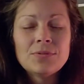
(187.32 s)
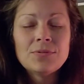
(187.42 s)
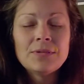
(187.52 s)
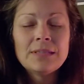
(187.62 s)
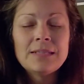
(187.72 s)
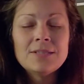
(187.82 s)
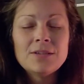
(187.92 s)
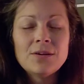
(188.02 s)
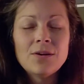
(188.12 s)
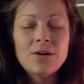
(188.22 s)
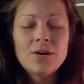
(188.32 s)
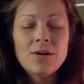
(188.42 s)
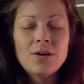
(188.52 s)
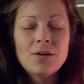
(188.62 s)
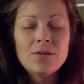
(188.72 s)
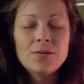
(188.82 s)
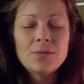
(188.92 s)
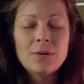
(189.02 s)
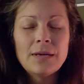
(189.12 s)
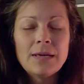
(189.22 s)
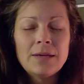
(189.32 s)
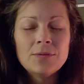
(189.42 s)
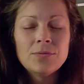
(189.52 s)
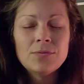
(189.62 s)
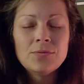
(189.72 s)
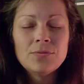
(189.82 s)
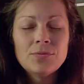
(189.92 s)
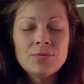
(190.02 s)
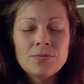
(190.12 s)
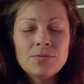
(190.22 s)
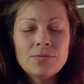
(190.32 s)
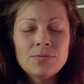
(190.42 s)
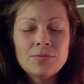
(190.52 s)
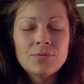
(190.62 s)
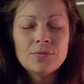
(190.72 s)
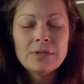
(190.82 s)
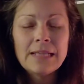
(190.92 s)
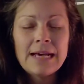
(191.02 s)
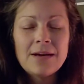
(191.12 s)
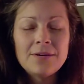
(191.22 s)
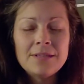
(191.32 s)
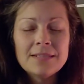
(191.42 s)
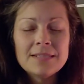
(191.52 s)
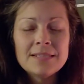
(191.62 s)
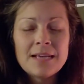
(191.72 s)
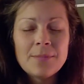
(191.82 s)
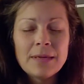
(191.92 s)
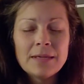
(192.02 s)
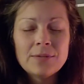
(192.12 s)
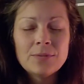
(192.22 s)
Releasing all the way. Allowing the stomach